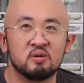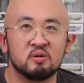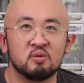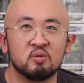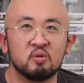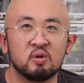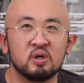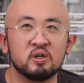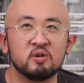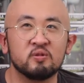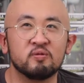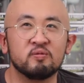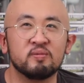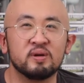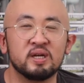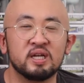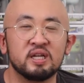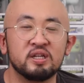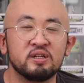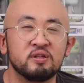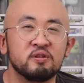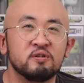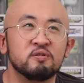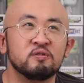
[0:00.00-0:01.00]
one of my
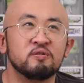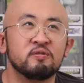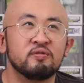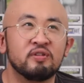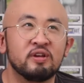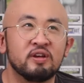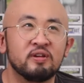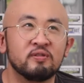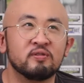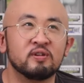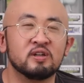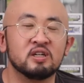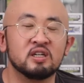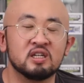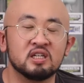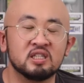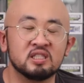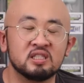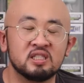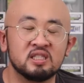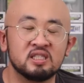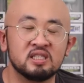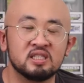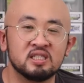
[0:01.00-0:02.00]
new favorite
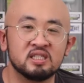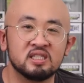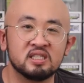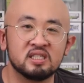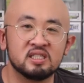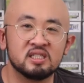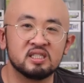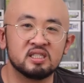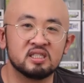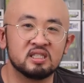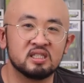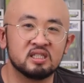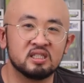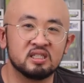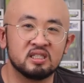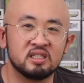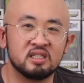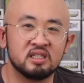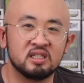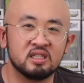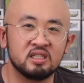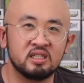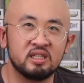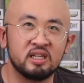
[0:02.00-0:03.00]
artists.
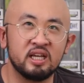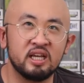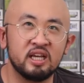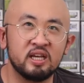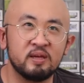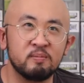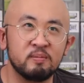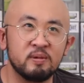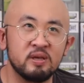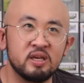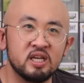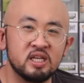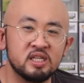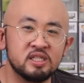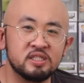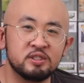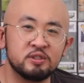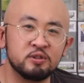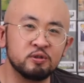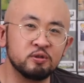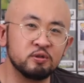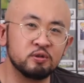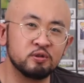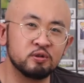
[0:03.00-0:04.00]
Her name is
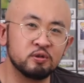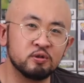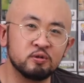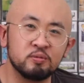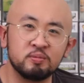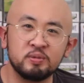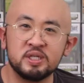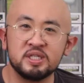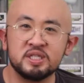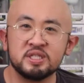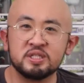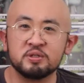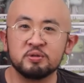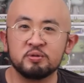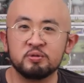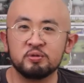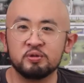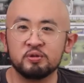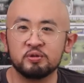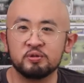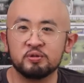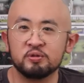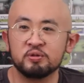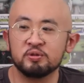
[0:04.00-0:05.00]
Junko
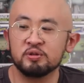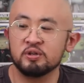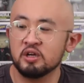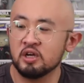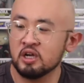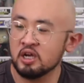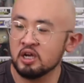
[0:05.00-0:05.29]
Mizuno.